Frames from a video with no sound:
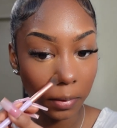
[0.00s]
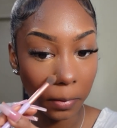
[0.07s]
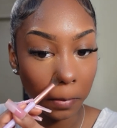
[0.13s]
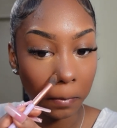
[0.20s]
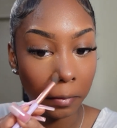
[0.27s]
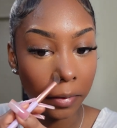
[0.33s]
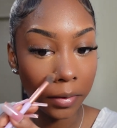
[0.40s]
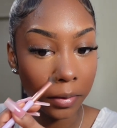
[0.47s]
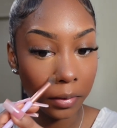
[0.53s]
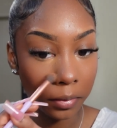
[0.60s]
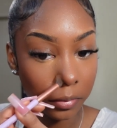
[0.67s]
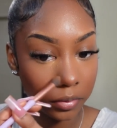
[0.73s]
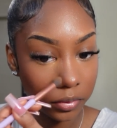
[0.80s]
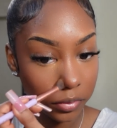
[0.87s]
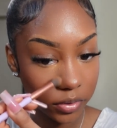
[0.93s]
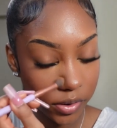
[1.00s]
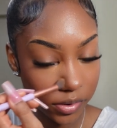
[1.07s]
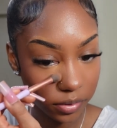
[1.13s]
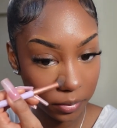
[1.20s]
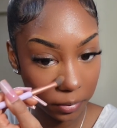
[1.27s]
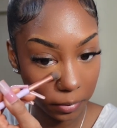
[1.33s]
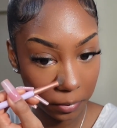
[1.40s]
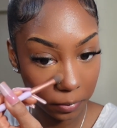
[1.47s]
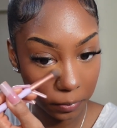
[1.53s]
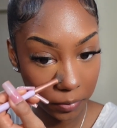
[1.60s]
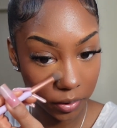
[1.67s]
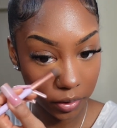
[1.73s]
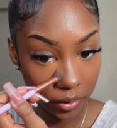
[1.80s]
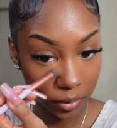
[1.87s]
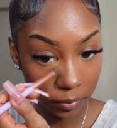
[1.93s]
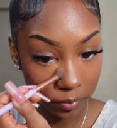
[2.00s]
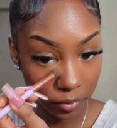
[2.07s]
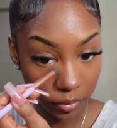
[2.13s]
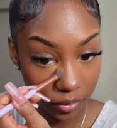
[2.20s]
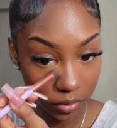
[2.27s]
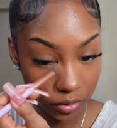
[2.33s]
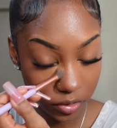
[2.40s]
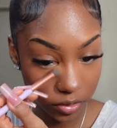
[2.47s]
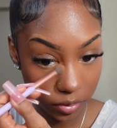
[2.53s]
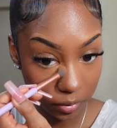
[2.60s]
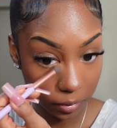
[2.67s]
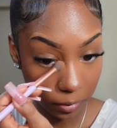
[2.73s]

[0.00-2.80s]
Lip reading: my nose with a brush